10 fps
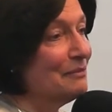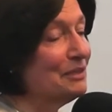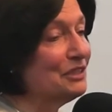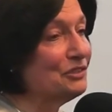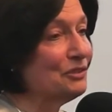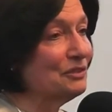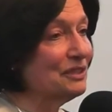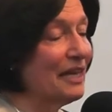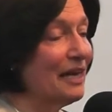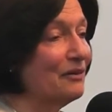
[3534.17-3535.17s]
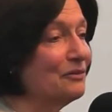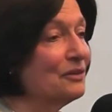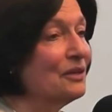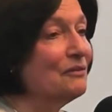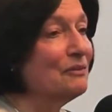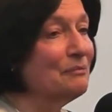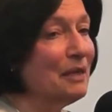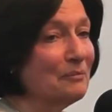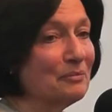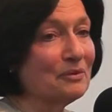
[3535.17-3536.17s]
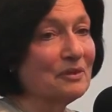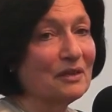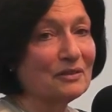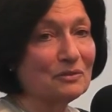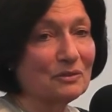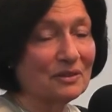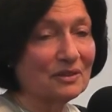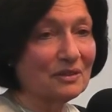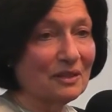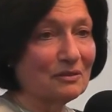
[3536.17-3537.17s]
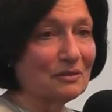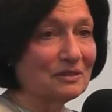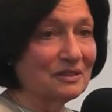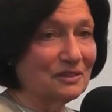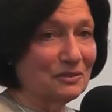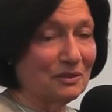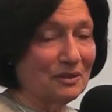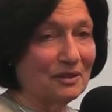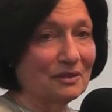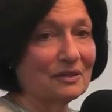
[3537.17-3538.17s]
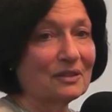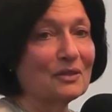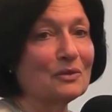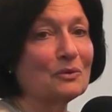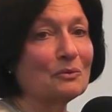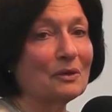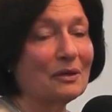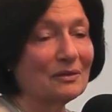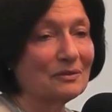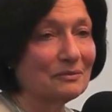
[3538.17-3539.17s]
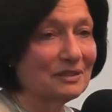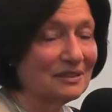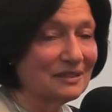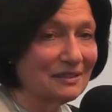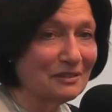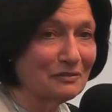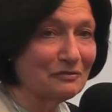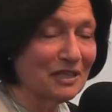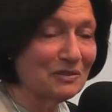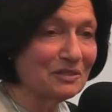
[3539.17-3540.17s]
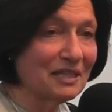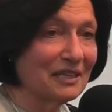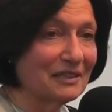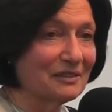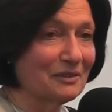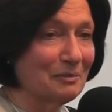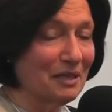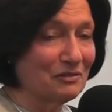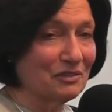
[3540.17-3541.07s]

But it turned out, remember our daughter, our oldest daughter, who was, her friends were telling her about